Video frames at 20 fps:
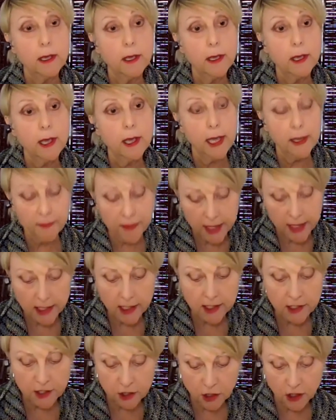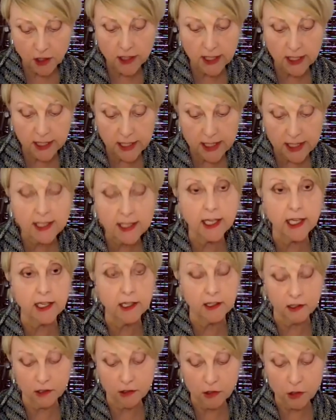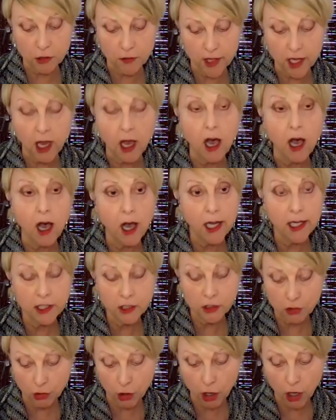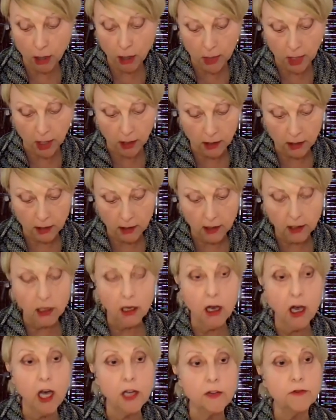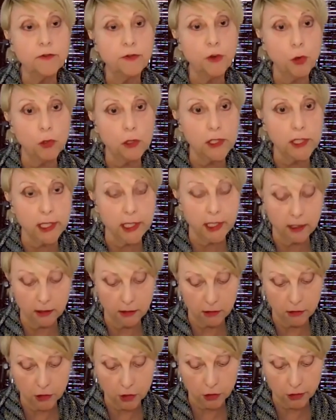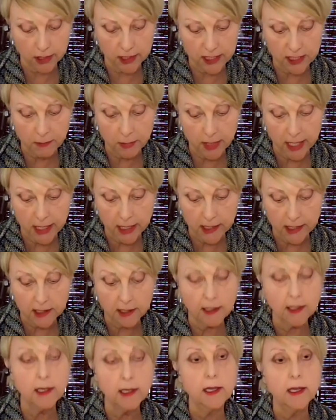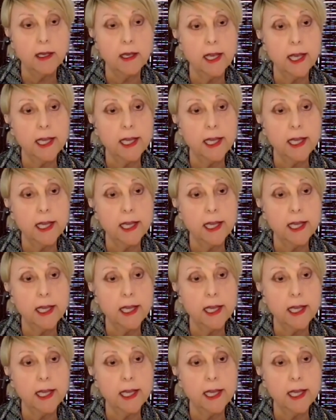And then I started listening to the high drama unfolding during debate, and